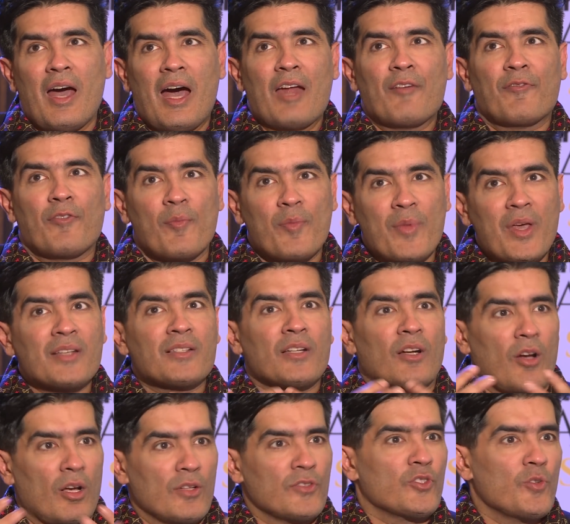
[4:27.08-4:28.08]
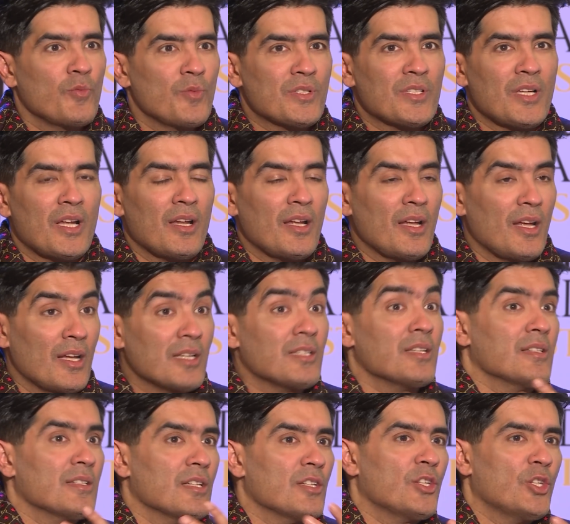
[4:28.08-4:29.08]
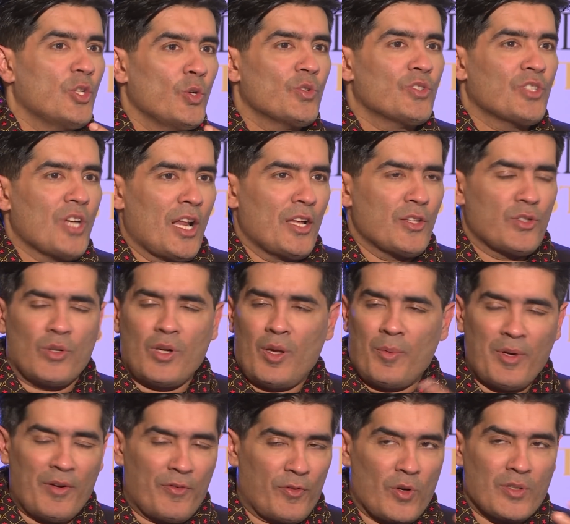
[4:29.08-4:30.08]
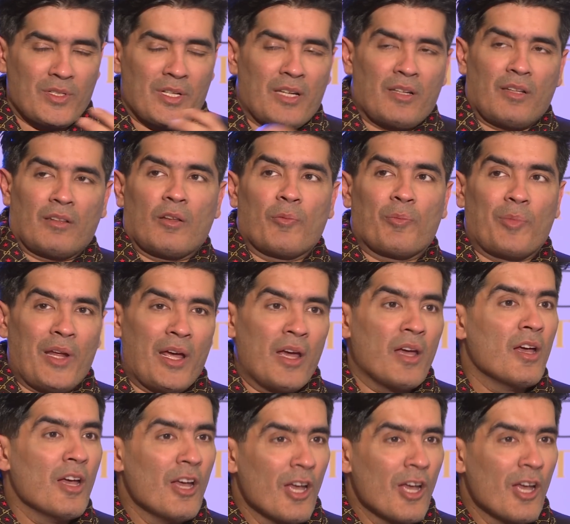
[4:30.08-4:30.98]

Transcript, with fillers: and for me as a costume designer, it is a huge challenge to me. I mean, of course, I did the play